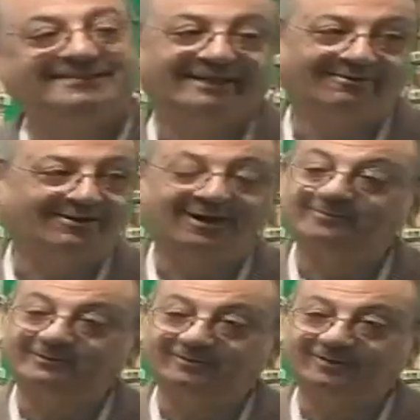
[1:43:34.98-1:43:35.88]
they will
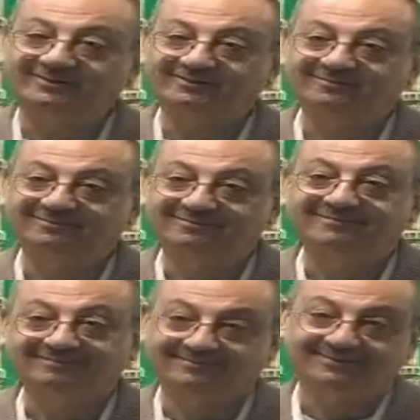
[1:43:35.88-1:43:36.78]
come to us
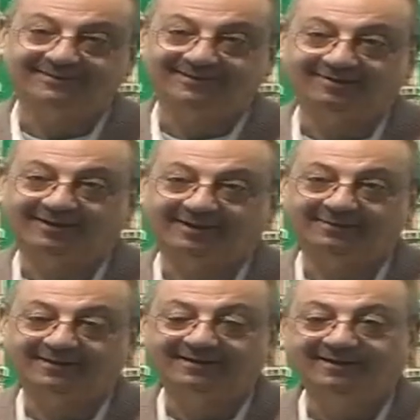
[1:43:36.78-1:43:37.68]
okay
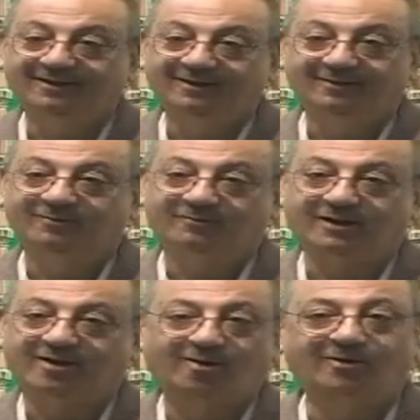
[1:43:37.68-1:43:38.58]
brother
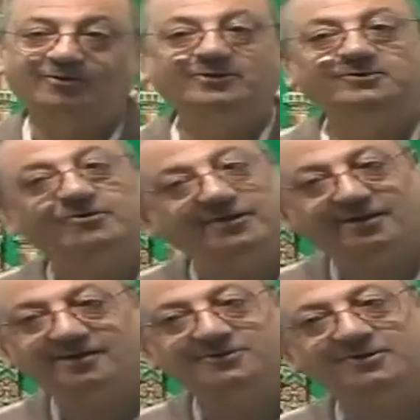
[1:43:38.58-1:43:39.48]
we are all going to
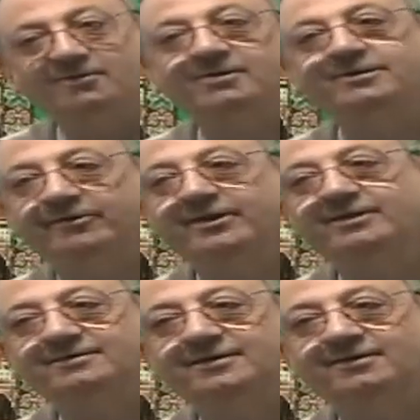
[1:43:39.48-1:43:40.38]
return to our
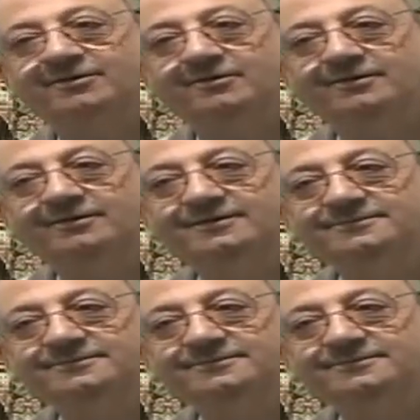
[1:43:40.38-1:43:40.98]
creator you know